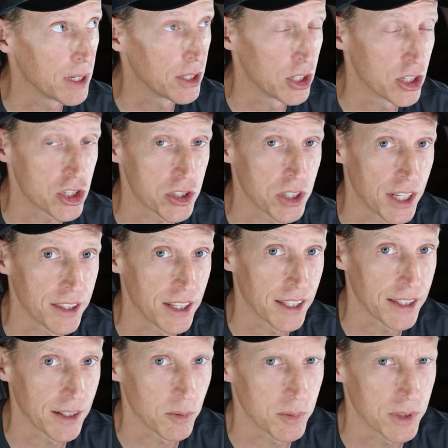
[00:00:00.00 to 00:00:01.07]
initially, I
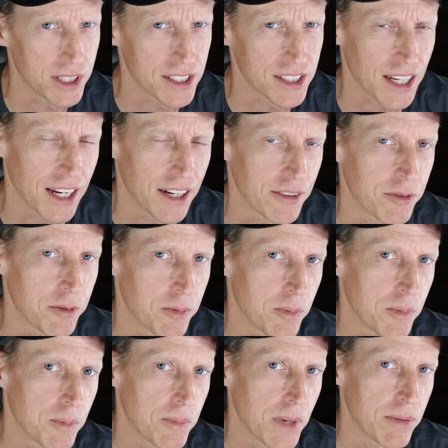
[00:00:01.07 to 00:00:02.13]
thought that this kind of
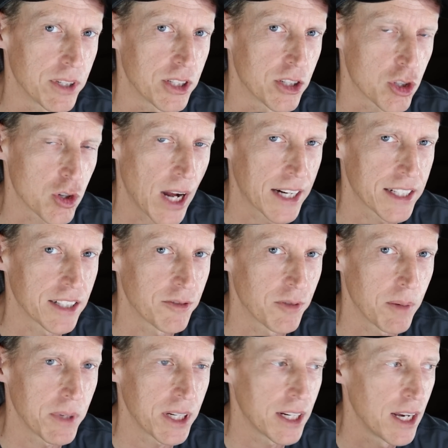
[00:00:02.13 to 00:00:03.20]
maybe detracted
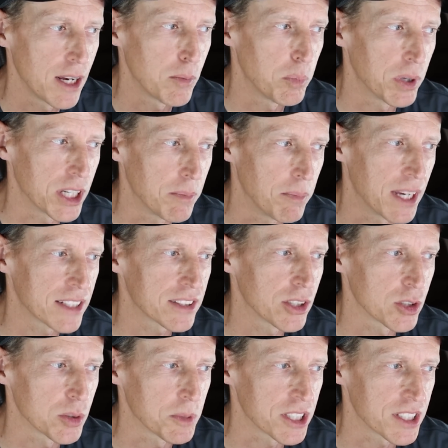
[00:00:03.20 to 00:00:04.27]
from it, but he makes
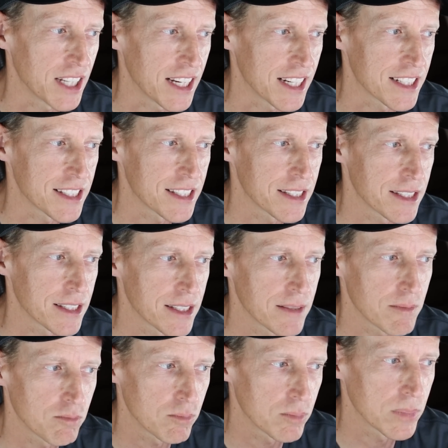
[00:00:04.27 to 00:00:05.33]
those
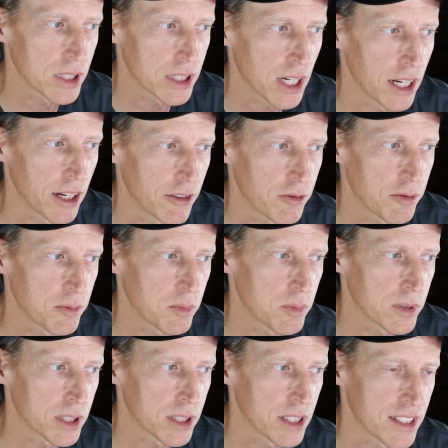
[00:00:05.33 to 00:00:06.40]
mistakes kind of
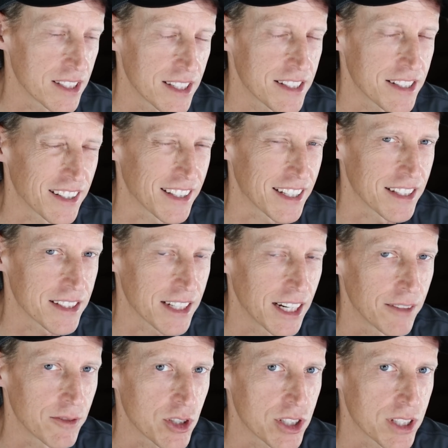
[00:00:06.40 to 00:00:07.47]
consistently. It's
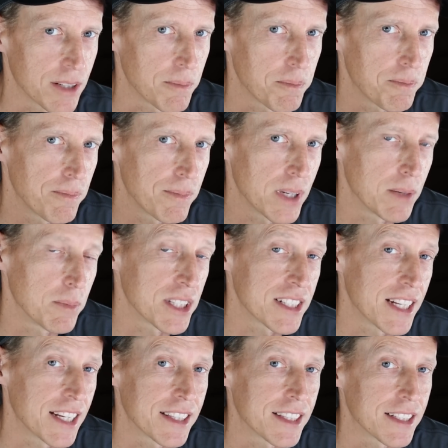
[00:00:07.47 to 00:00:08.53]
kind of just a, a
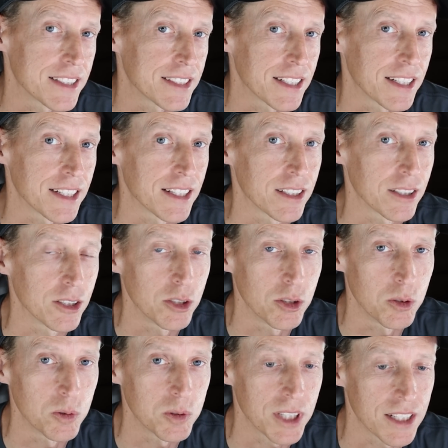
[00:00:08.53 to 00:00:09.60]
mistake that uh,
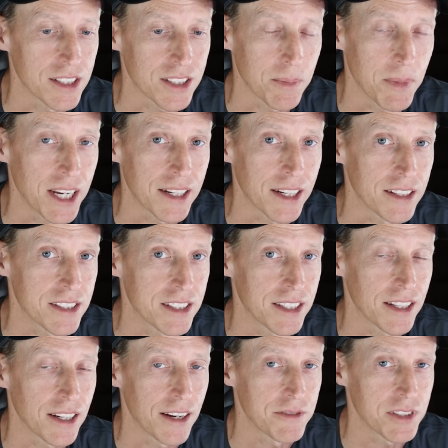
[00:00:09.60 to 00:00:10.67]
Lue tends to make. I've
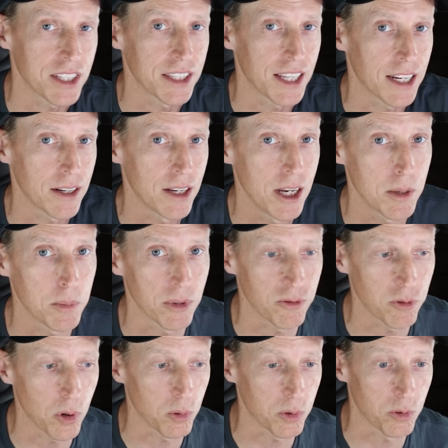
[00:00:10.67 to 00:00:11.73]
seen, I've seen that
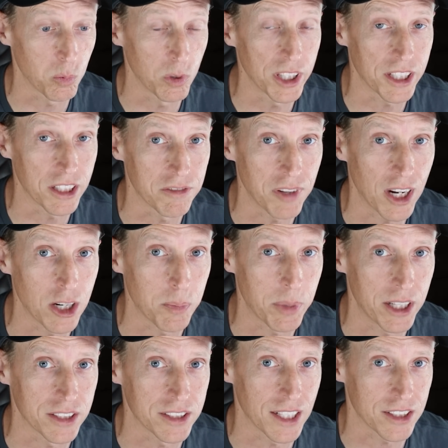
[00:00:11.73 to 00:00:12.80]
before with really good fighter
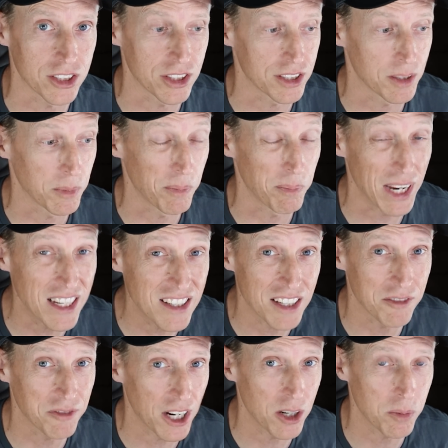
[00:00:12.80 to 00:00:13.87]
pilots, actually. Some
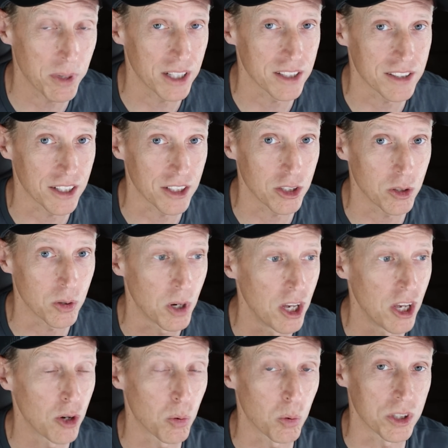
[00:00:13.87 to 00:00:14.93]
amazing fighter pilots I knew
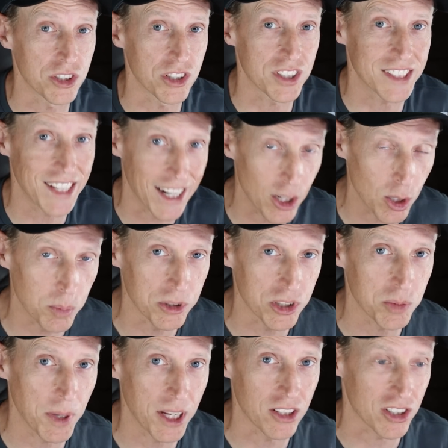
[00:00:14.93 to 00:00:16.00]
were just terrible
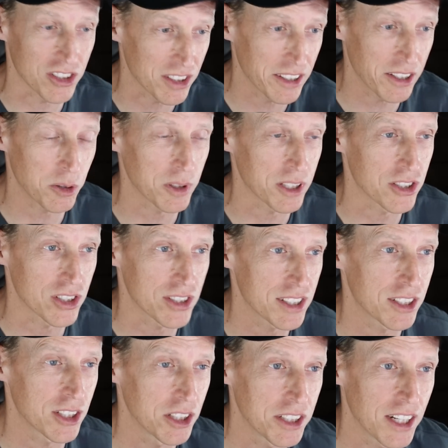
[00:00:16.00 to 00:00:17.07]
spellers, literally
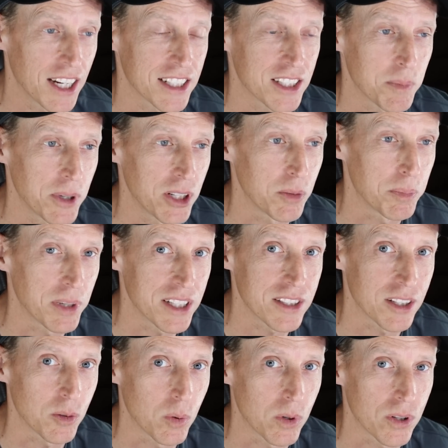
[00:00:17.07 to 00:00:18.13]
just could not spell
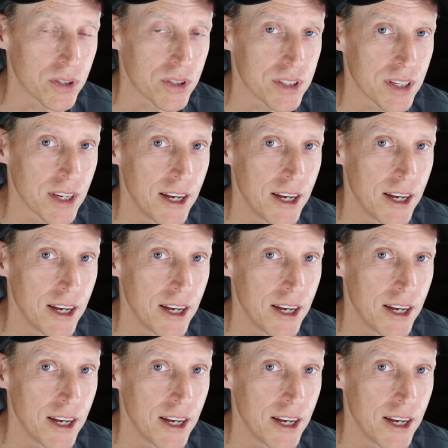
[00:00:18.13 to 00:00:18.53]
basic words.